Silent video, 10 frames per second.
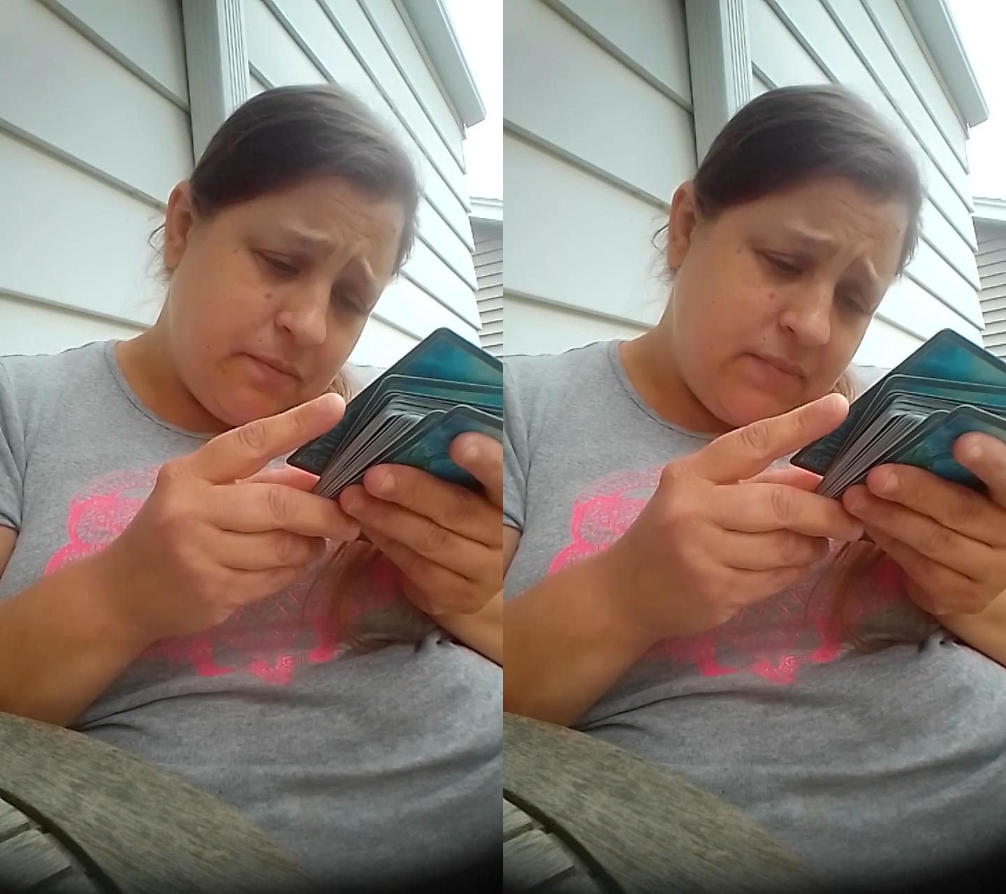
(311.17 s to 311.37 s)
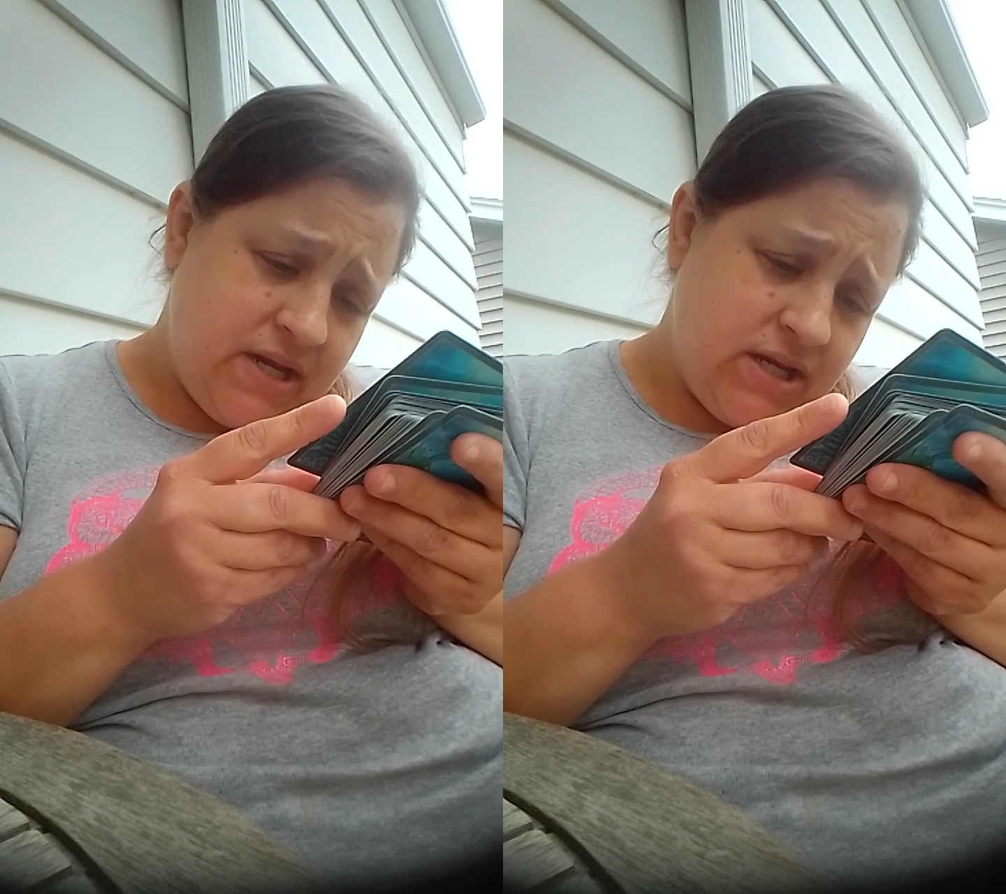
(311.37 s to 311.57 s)

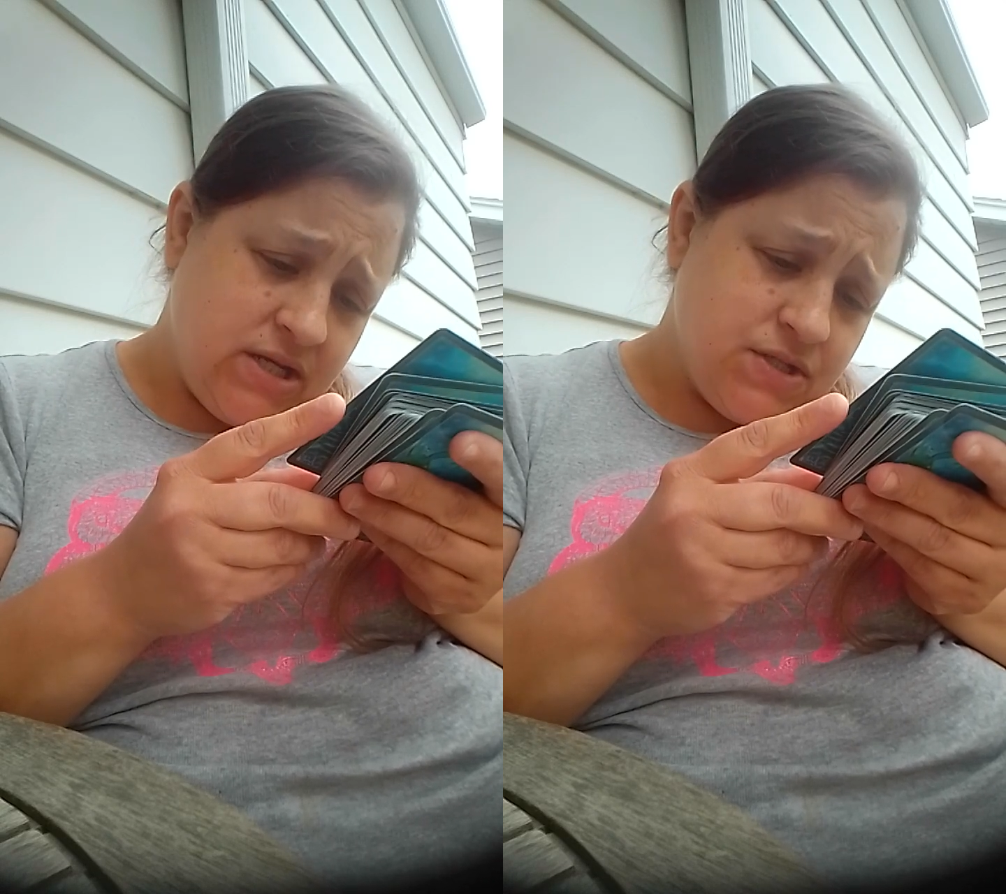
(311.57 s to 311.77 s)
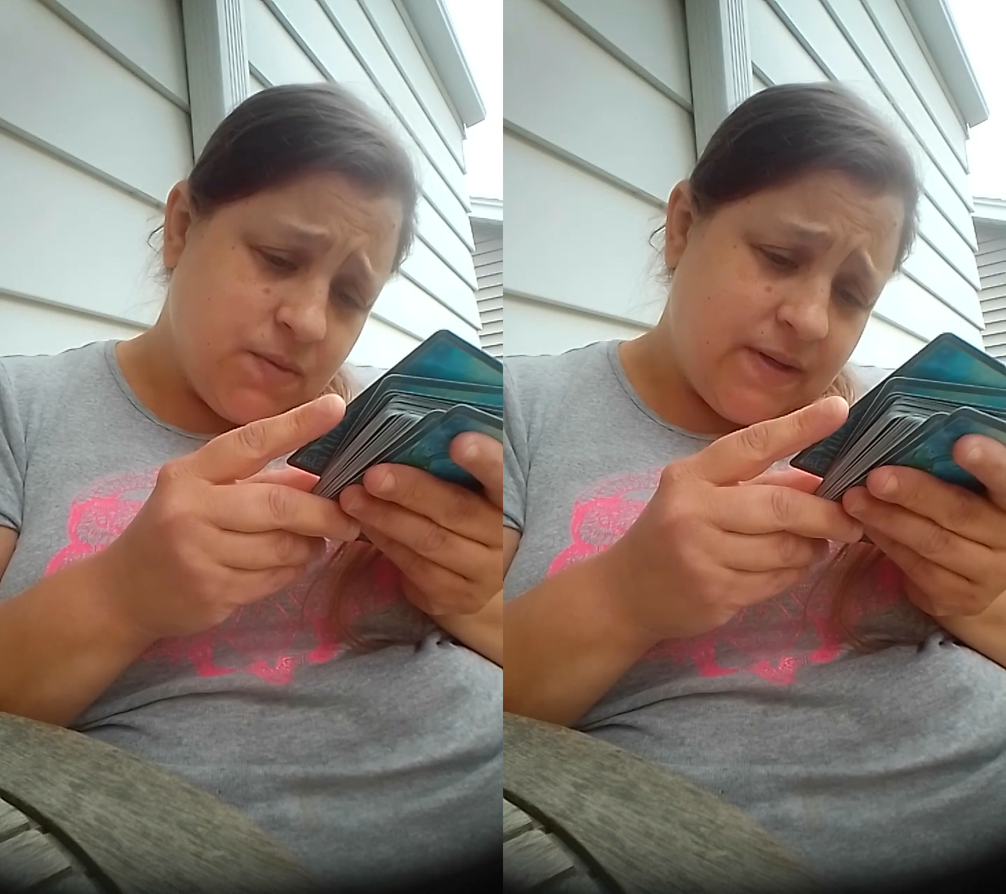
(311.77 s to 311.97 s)

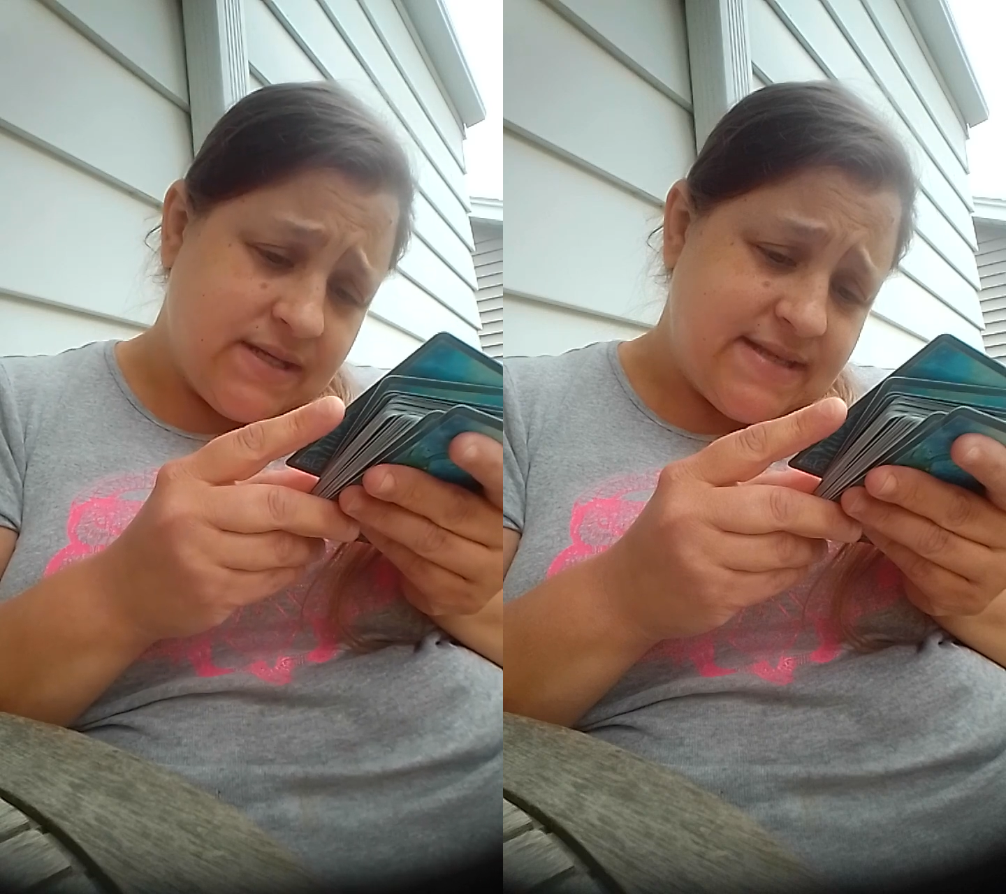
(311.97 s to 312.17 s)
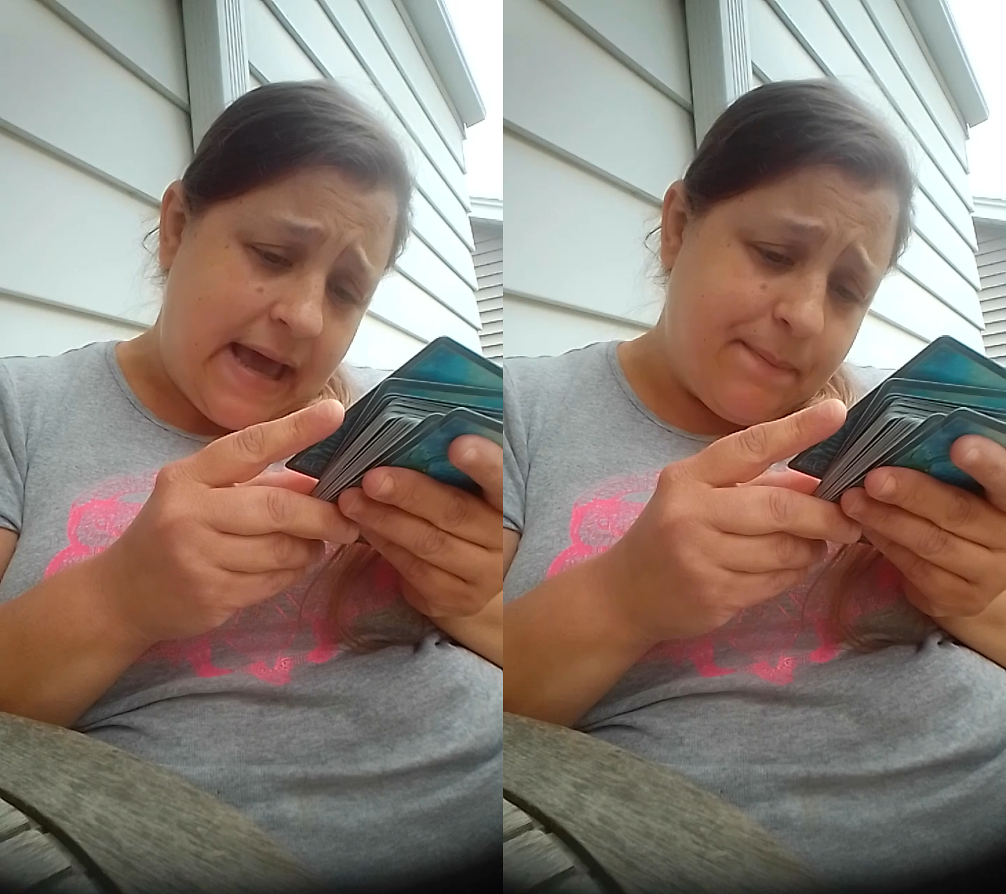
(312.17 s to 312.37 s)
meaning to what
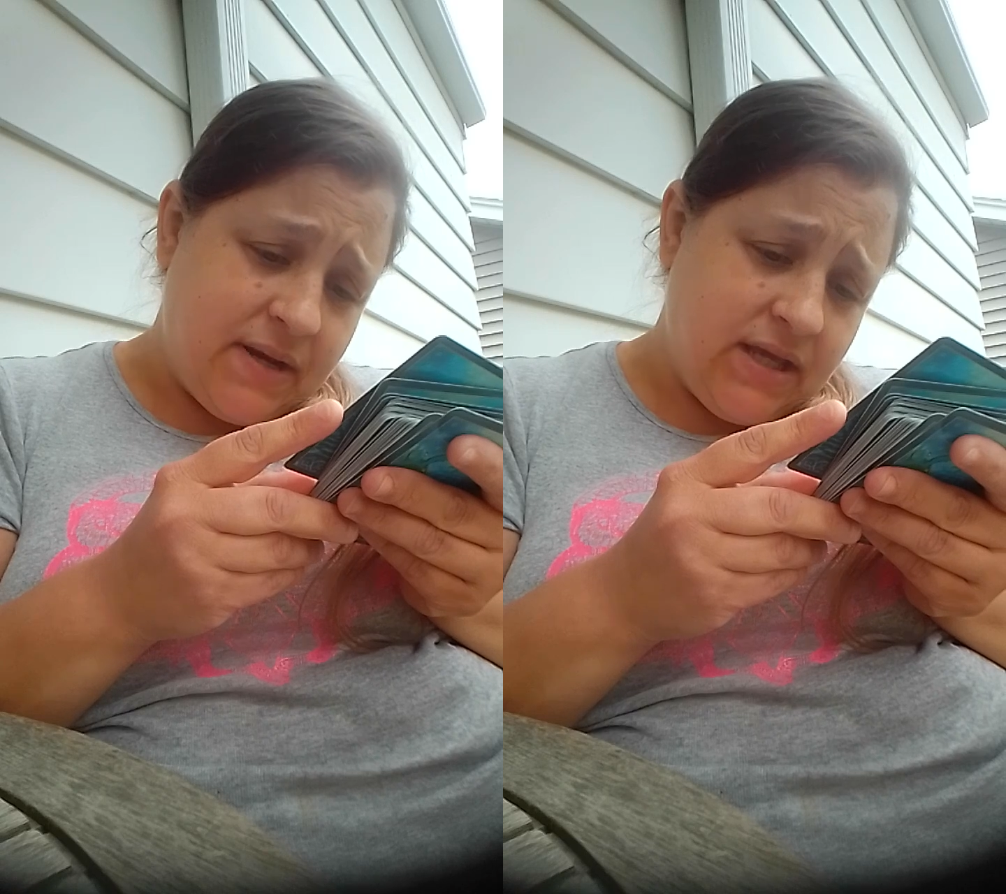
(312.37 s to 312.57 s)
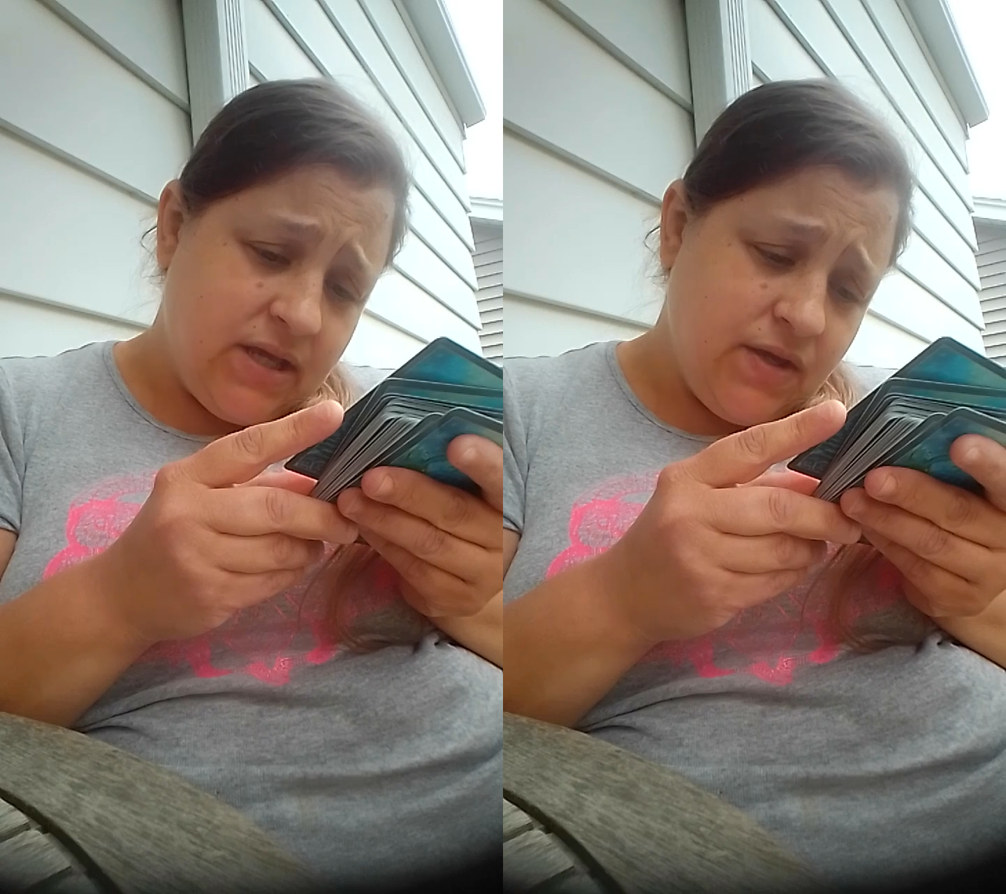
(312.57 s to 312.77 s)
is
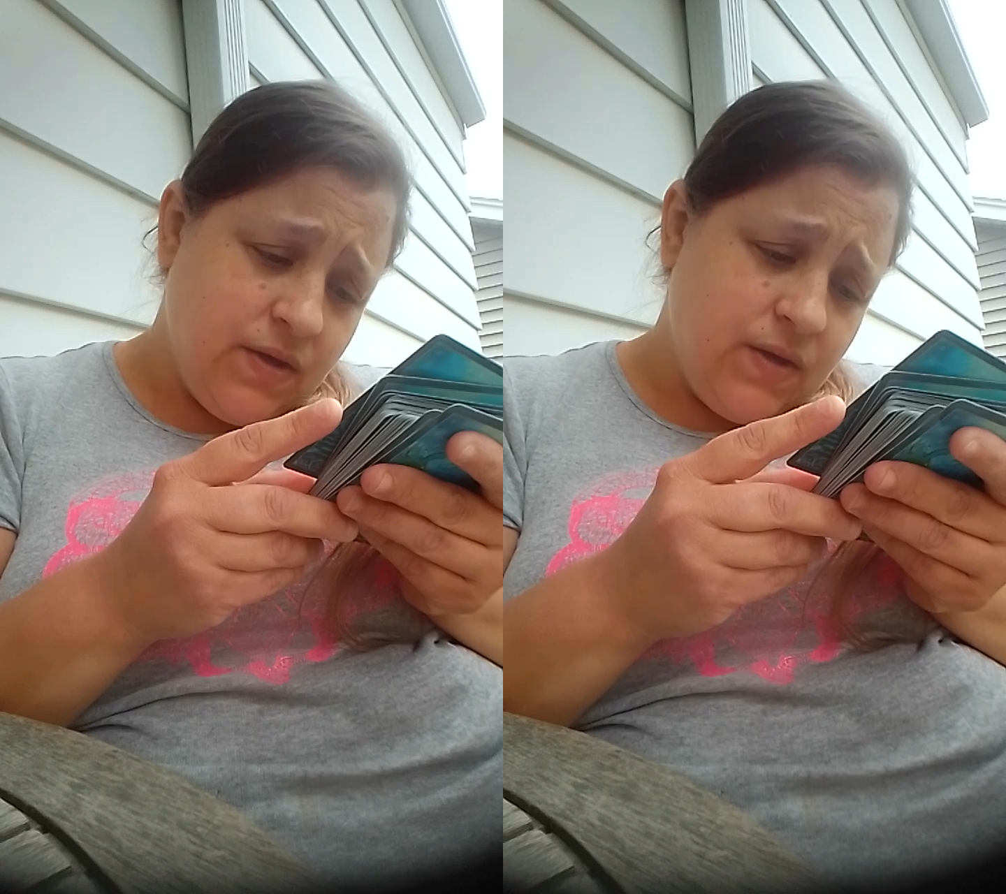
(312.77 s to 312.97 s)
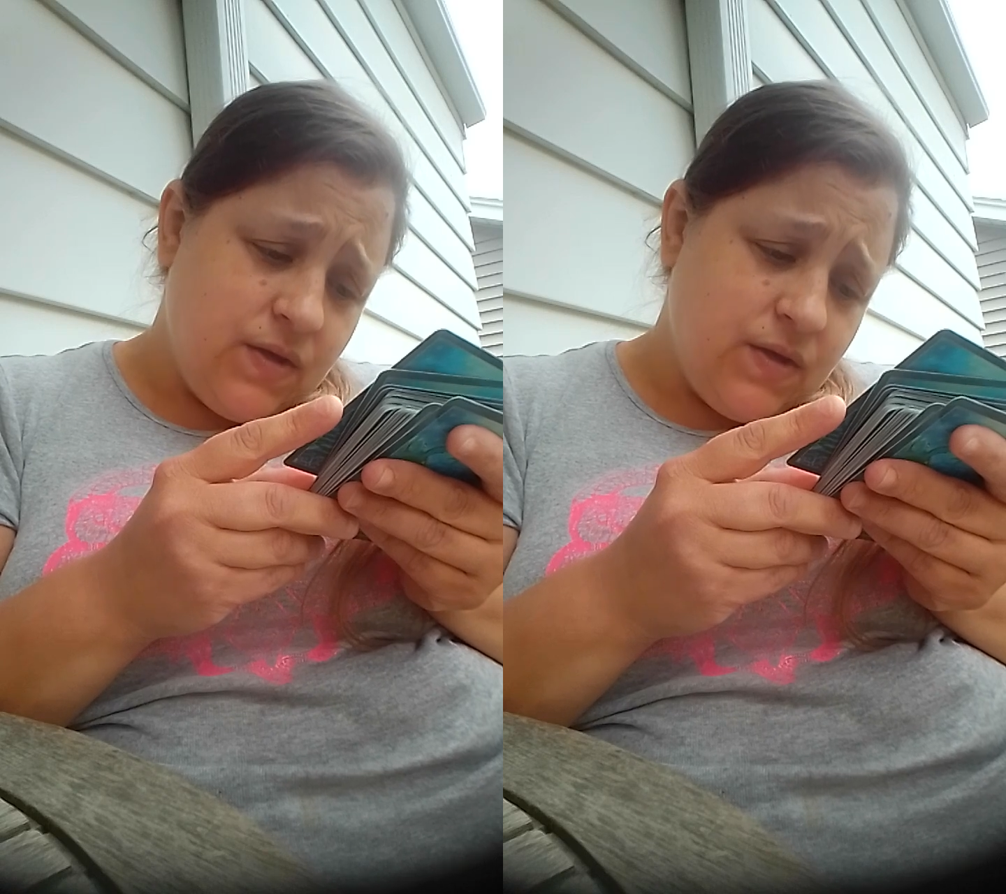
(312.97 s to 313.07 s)
happening.